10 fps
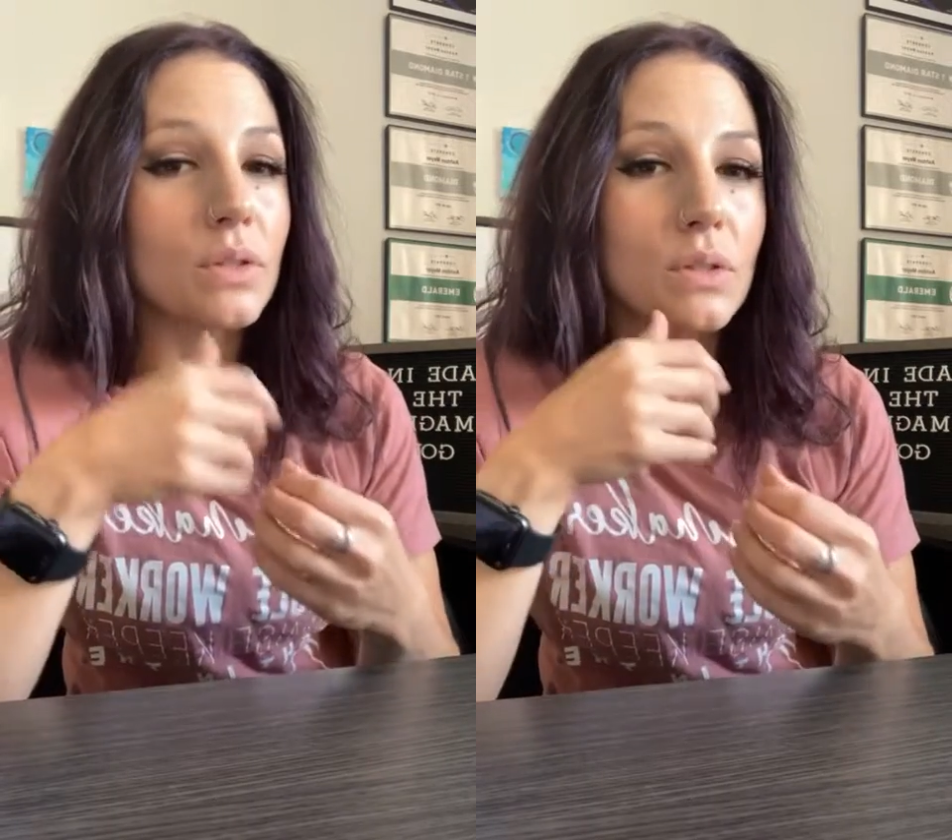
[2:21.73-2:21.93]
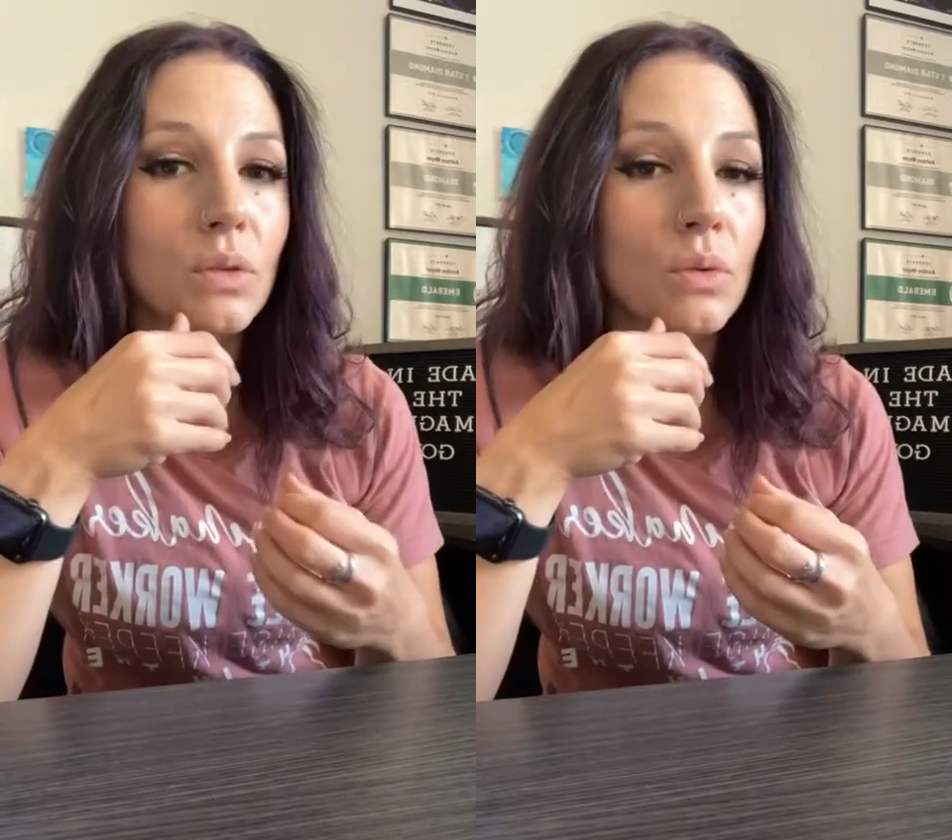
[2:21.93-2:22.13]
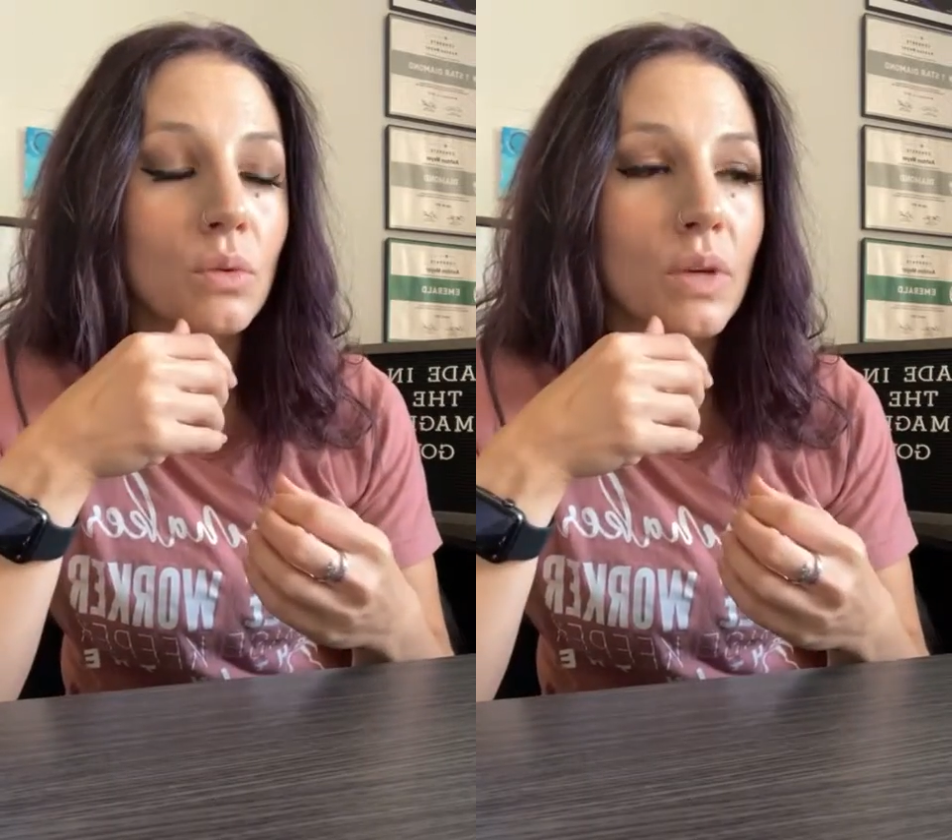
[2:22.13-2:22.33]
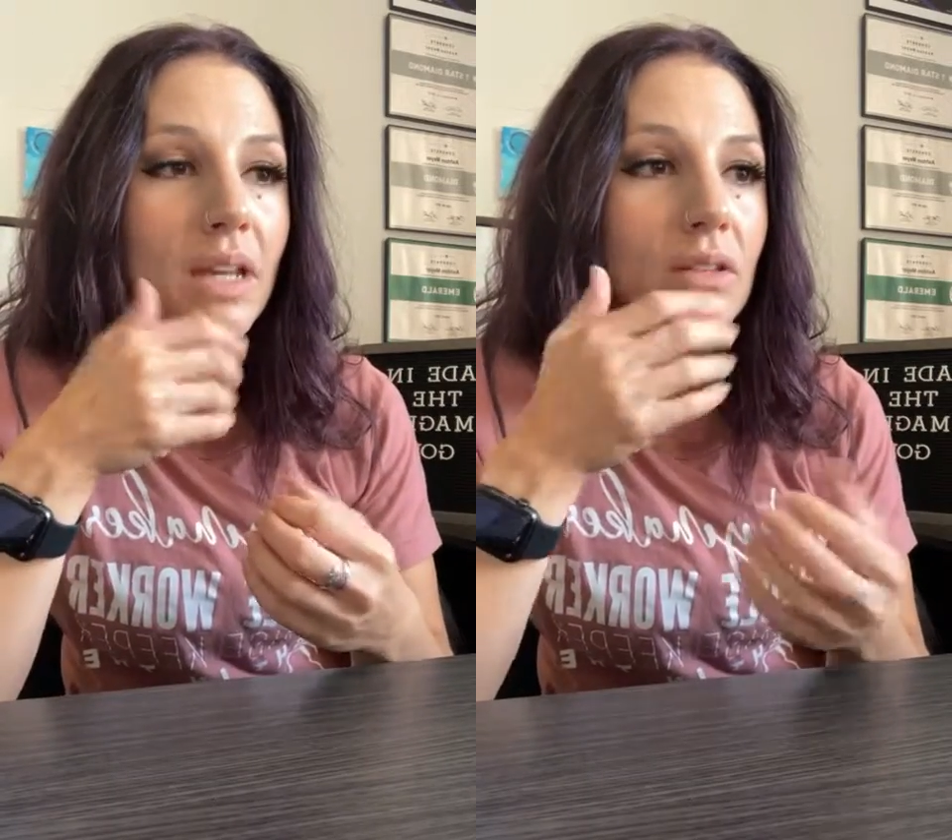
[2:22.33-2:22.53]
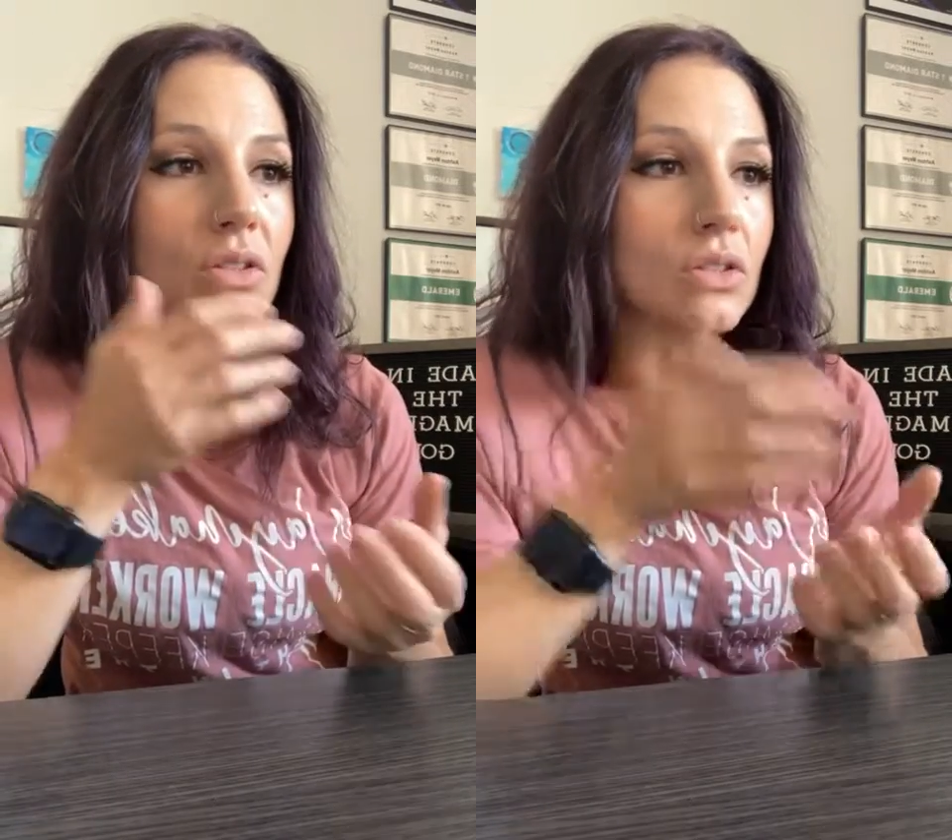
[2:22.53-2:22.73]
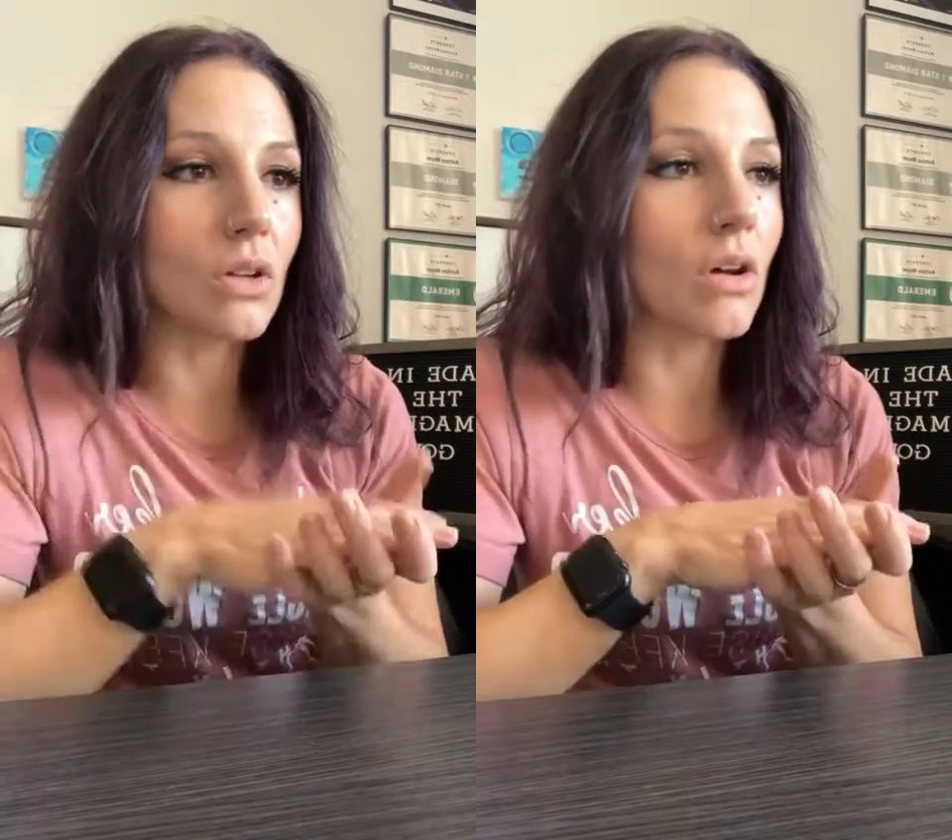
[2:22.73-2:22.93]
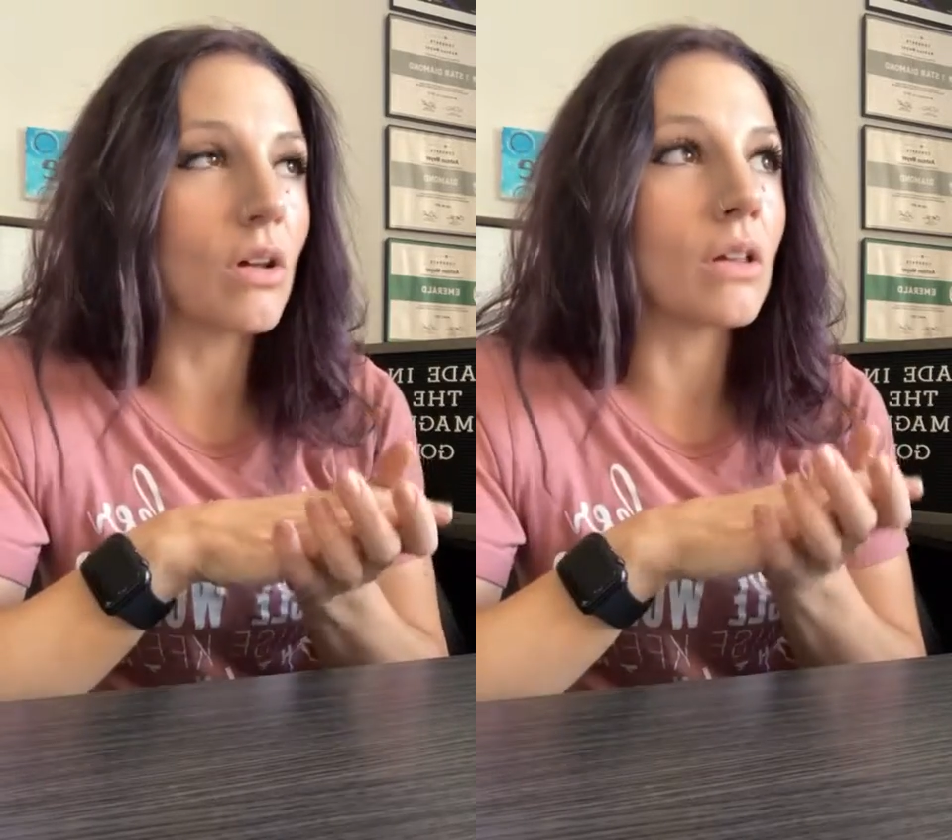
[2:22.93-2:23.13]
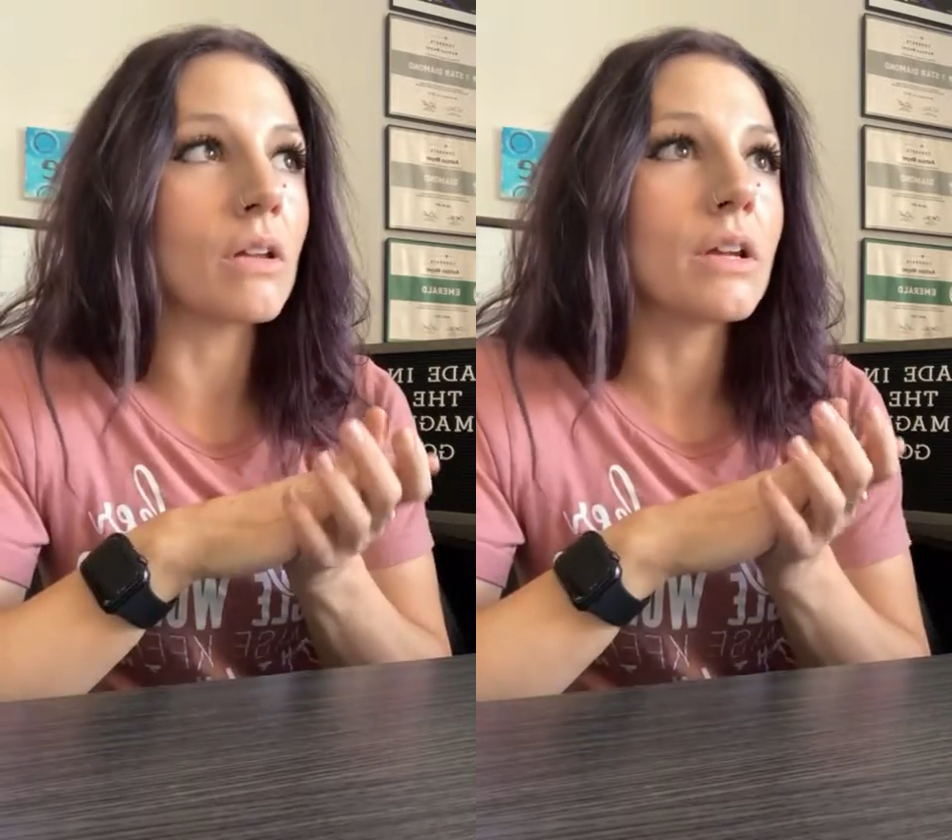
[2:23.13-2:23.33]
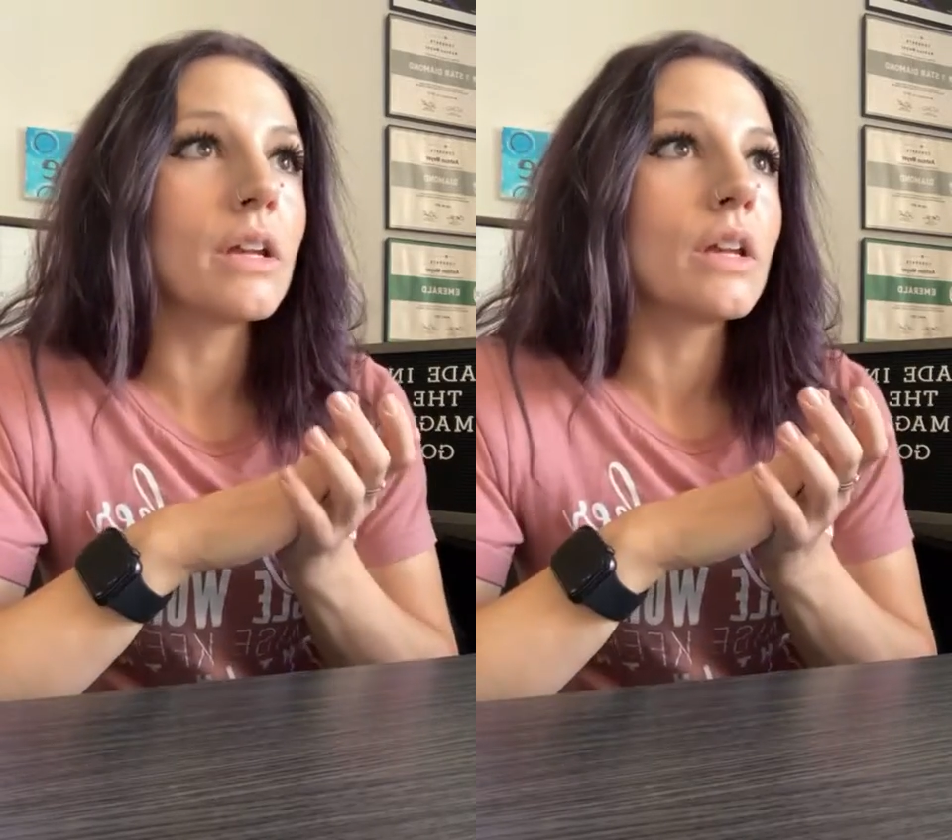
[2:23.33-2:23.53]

to install